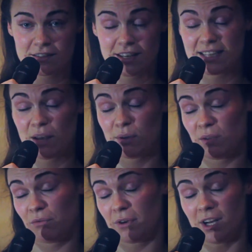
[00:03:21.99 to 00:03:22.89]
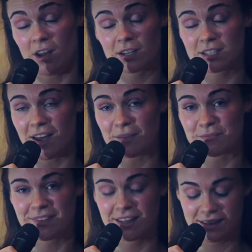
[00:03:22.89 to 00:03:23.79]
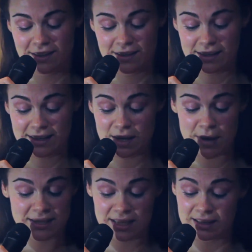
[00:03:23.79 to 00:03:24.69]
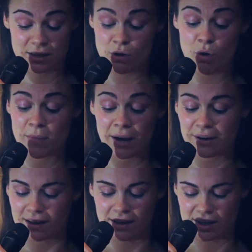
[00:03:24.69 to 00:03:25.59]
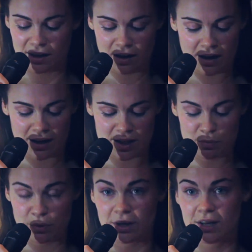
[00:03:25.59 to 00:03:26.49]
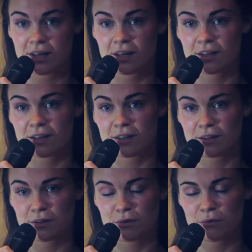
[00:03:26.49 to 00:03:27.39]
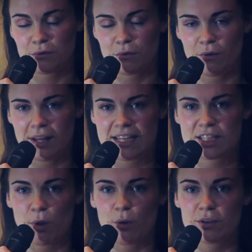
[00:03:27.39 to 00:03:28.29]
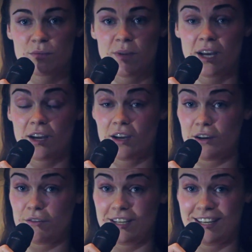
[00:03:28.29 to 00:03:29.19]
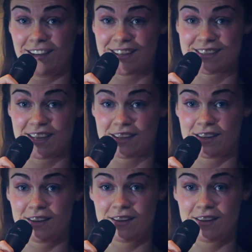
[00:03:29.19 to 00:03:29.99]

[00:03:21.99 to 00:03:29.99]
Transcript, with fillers: I sat with him for a long time, lamenting that no miracle had occurred, but while he spoke to me, I, I realized that